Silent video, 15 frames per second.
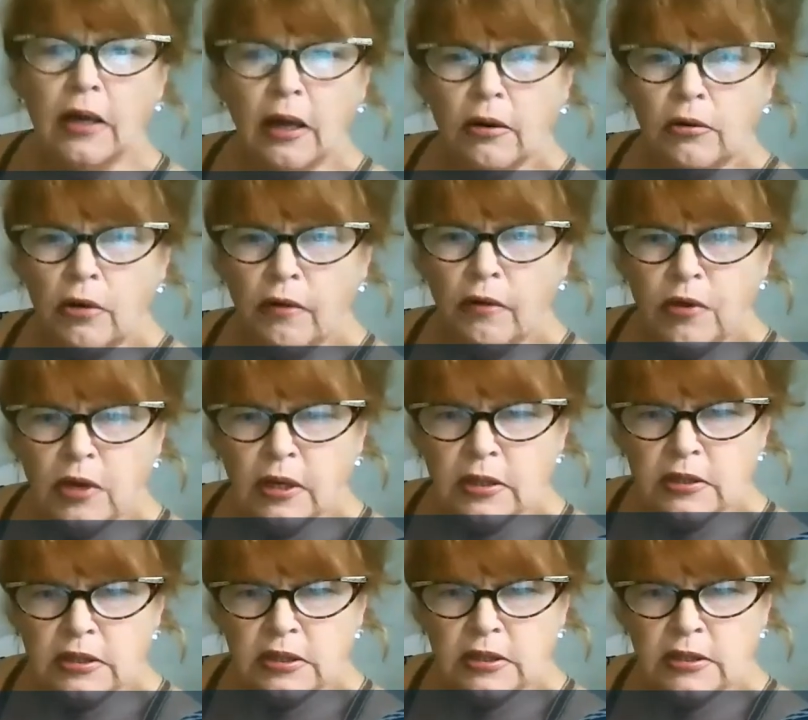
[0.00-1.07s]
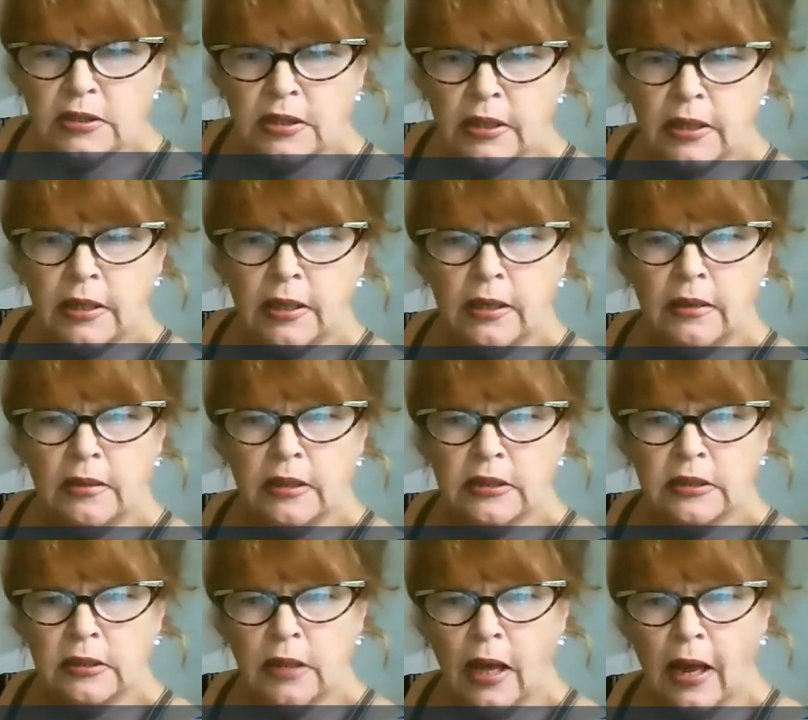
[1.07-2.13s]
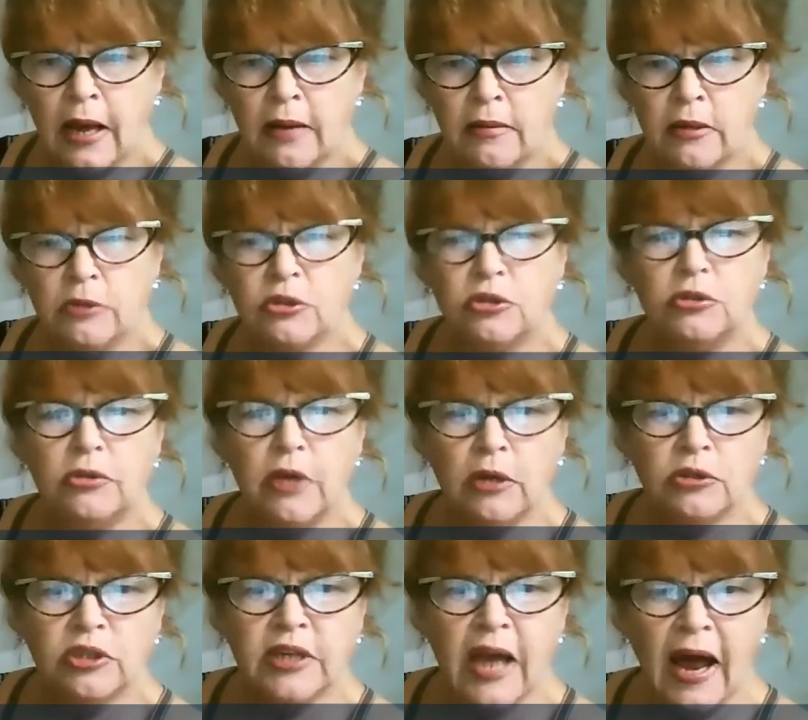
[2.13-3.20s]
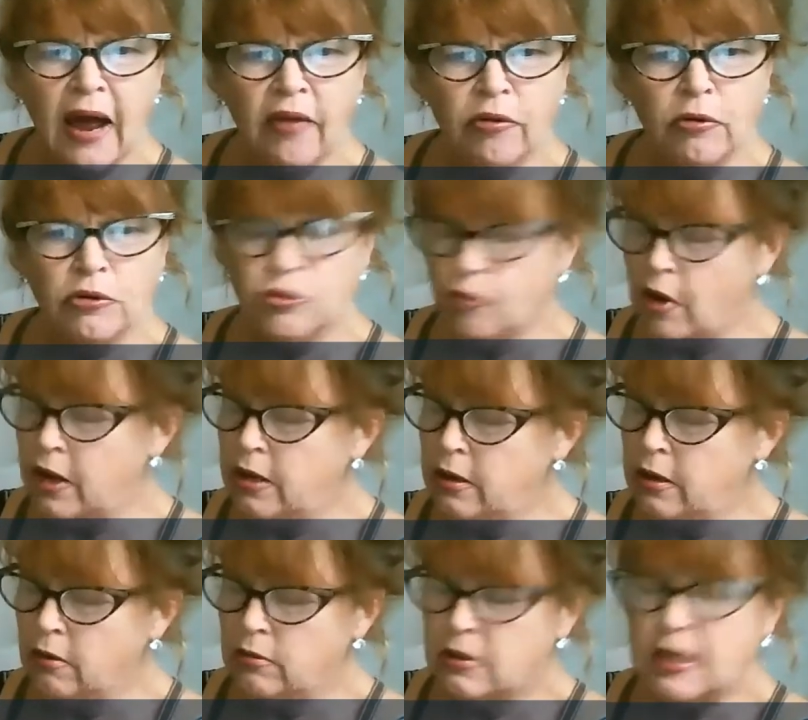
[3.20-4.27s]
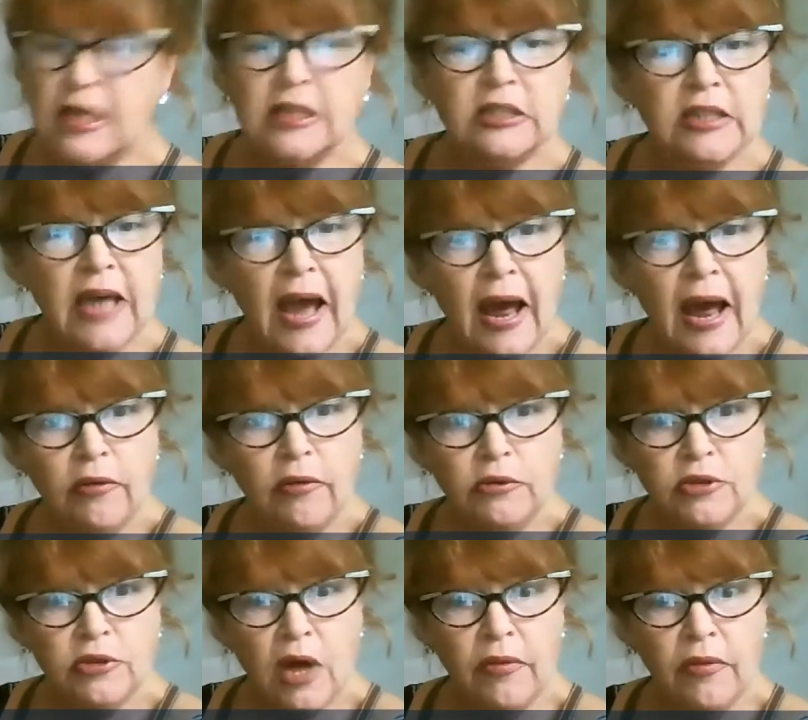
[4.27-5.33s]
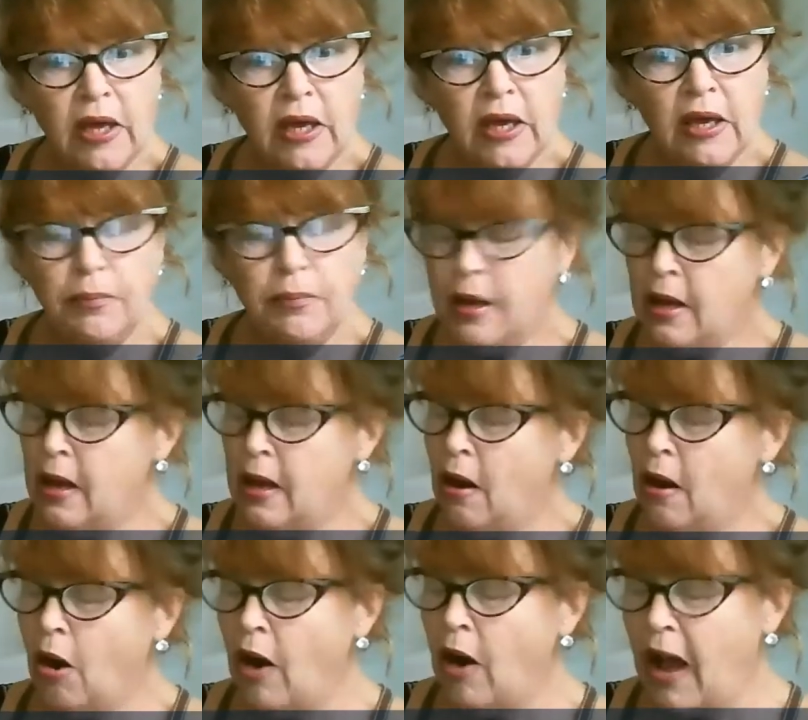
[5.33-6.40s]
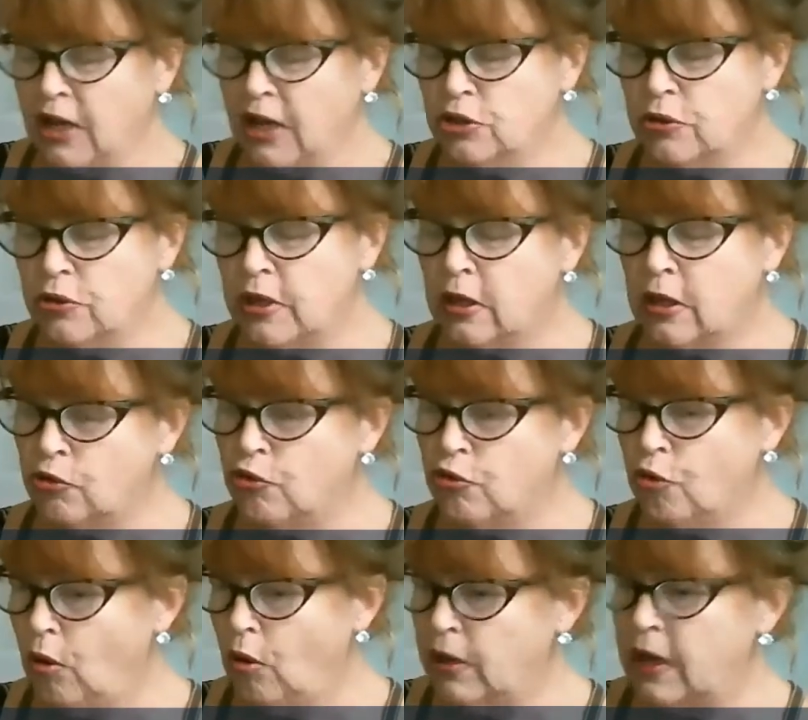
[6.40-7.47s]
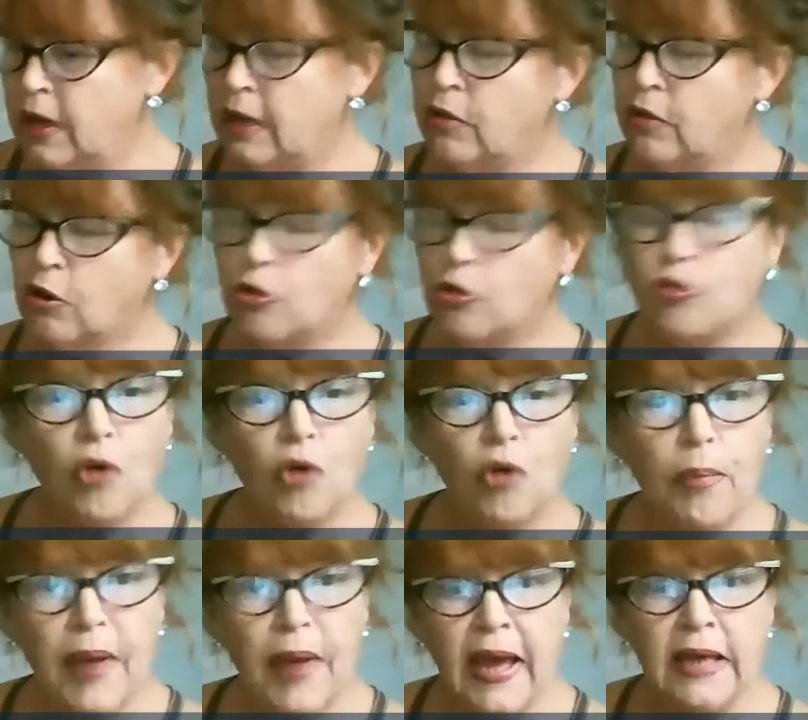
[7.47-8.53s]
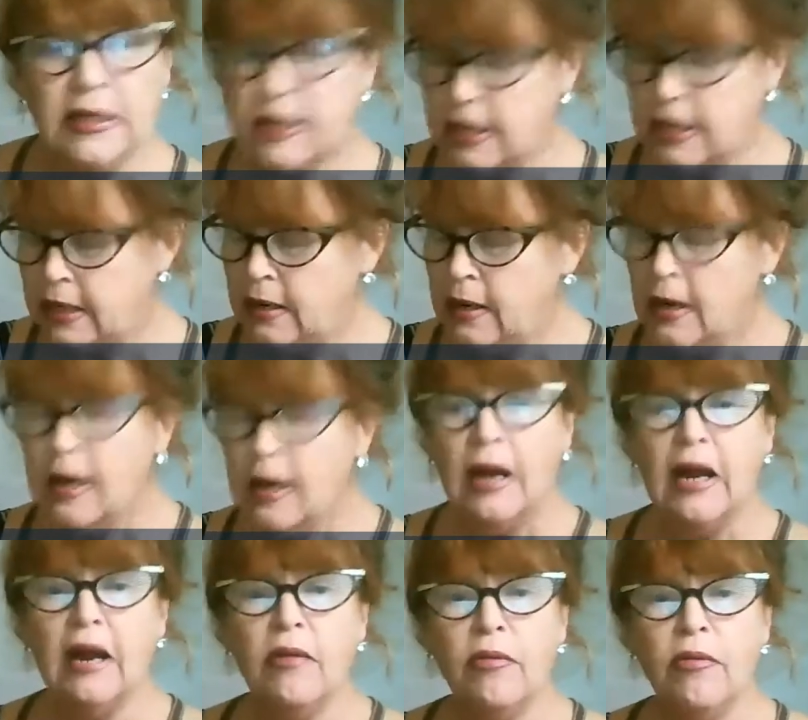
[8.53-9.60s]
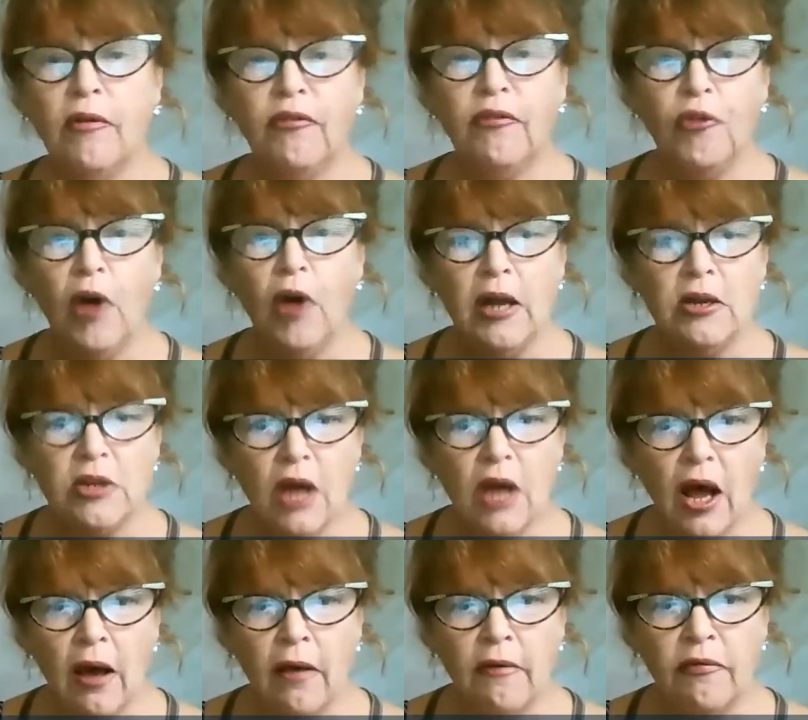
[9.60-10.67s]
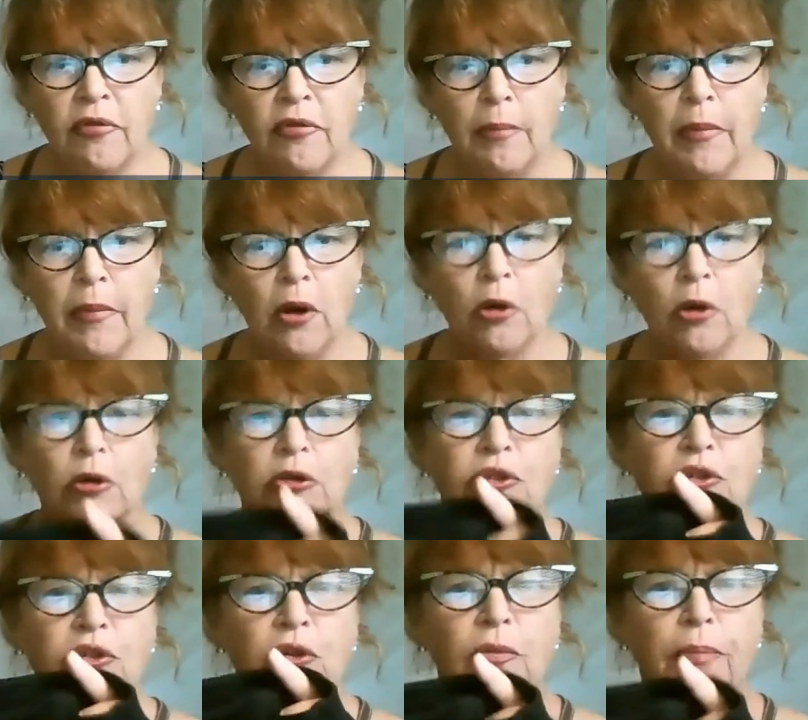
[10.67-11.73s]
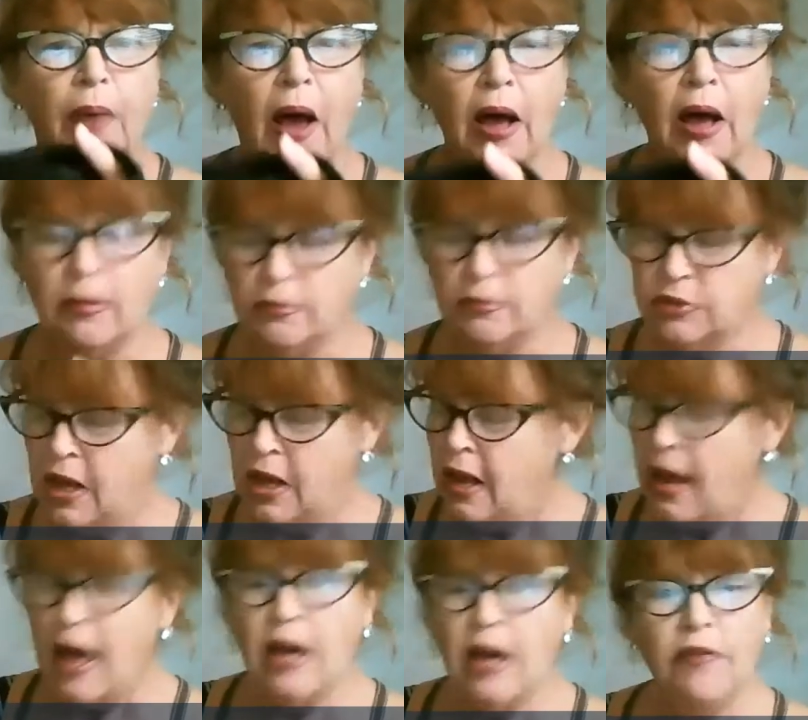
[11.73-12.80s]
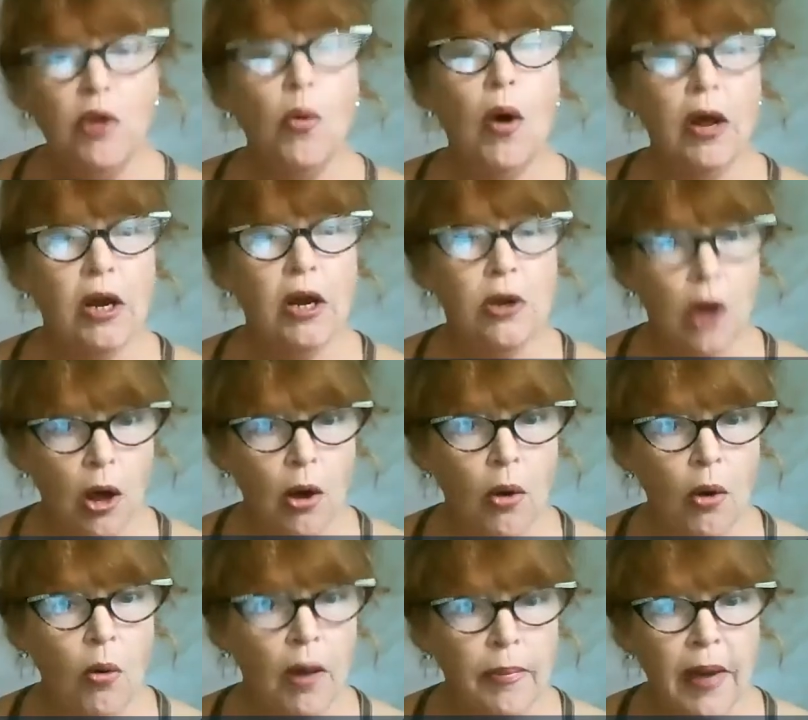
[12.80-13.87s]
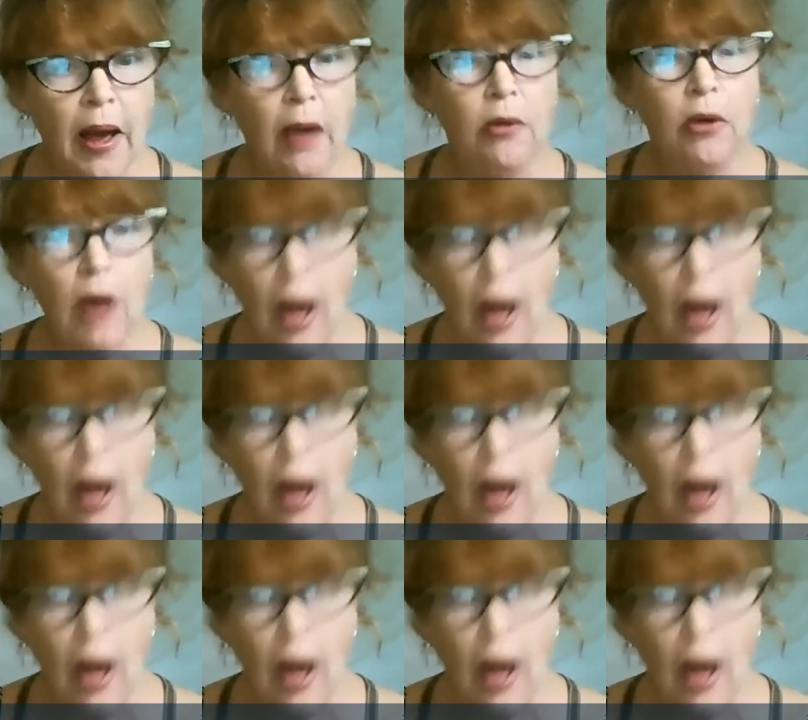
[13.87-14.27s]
I don't know if you can see in this light. There's gathers right here. These gathers on the hip are actually controlling the control panty in the front of the MiracleSuit bottoms. And if you want to know about